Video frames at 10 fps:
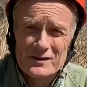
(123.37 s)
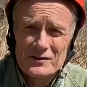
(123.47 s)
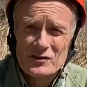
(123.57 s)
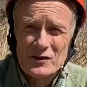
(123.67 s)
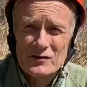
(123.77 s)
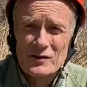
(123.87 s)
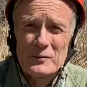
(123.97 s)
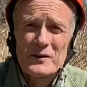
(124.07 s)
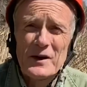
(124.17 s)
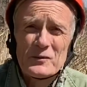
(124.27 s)
share some
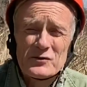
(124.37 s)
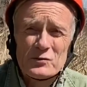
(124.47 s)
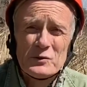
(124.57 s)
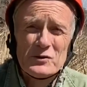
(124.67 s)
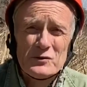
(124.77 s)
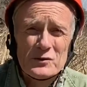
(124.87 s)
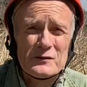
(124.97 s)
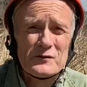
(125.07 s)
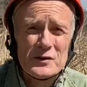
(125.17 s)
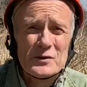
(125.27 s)
of that which we would do in
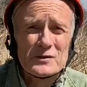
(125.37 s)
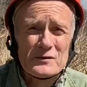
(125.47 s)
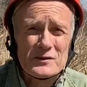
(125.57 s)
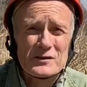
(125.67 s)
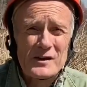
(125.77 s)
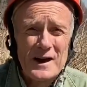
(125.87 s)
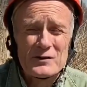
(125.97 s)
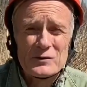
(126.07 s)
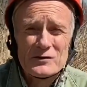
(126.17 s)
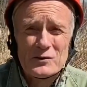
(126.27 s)
the field if this class
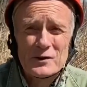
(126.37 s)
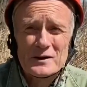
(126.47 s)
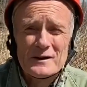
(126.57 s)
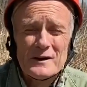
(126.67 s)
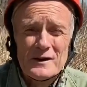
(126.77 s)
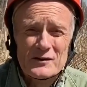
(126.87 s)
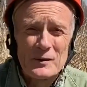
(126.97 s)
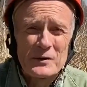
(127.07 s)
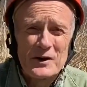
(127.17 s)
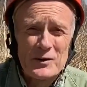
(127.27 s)
was doing
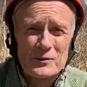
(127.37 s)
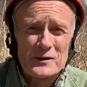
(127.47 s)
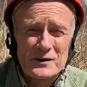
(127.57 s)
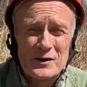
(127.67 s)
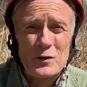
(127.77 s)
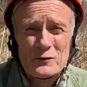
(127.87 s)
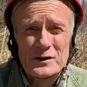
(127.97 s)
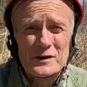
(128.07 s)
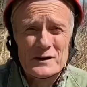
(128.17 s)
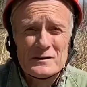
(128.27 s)
something other than the COVID
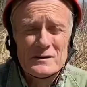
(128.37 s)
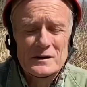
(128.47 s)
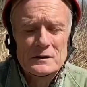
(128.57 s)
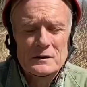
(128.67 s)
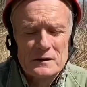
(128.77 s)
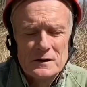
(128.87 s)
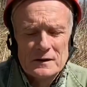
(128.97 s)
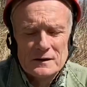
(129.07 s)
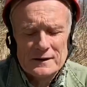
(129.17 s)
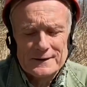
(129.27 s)
19
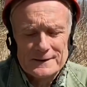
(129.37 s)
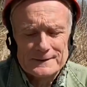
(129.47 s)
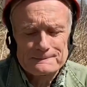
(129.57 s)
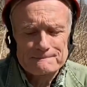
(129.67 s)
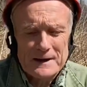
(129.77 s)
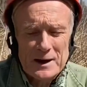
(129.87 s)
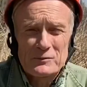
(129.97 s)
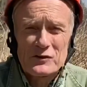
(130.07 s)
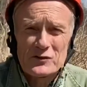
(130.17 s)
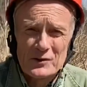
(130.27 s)
uh,
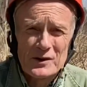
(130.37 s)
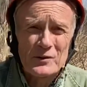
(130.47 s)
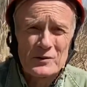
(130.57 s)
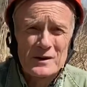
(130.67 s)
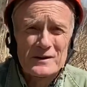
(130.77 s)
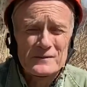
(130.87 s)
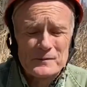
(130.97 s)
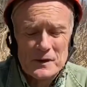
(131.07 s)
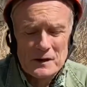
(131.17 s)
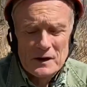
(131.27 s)
atmosphere that we're
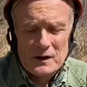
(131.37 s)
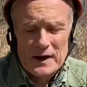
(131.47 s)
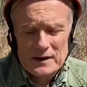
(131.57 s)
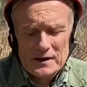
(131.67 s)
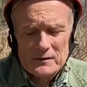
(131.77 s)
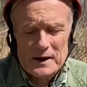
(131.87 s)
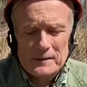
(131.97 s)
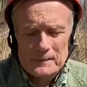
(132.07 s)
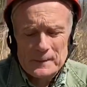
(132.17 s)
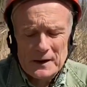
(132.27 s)
in. At any rate,
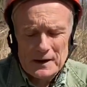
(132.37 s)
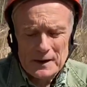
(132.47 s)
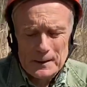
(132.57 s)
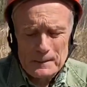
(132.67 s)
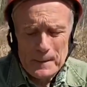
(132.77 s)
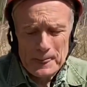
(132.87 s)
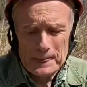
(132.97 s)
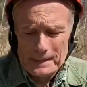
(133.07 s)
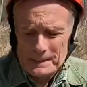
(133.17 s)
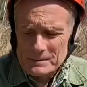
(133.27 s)
um,
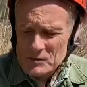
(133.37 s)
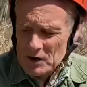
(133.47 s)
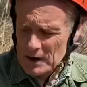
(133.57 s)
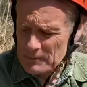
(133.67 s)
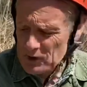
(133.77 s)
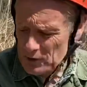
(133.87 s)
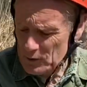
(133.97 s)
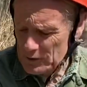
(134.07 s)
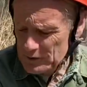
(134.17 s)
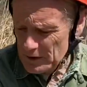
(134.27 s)
I'm here
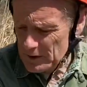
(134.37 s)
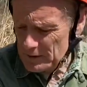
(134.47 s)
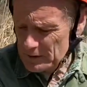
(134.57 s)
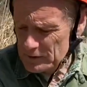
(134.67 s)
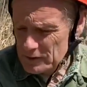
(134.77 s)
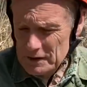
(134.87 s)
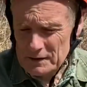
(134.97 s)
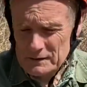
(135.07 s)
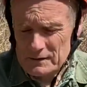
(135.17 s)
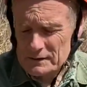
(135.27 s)
with uh, three
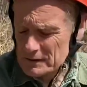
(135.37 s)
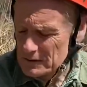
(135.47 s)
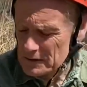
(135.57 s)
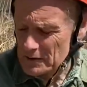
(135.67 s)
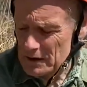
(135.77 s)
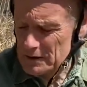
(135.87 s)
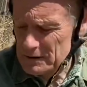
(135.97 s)
young